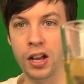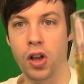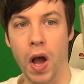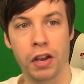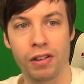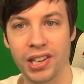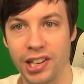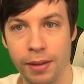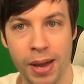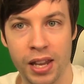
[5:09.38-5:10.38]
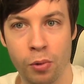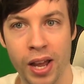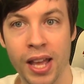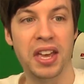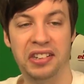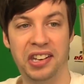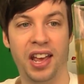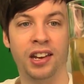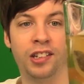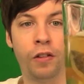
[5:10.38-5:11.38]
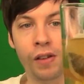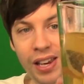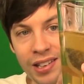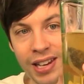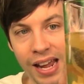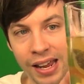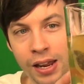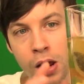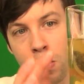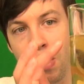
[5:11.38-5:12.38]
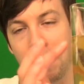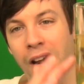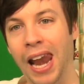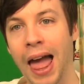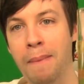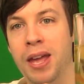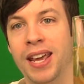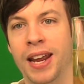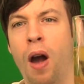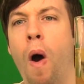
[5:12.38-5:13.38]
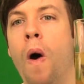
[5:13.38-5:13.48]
I got a green tea, by the way. This is green tea with lemon in it.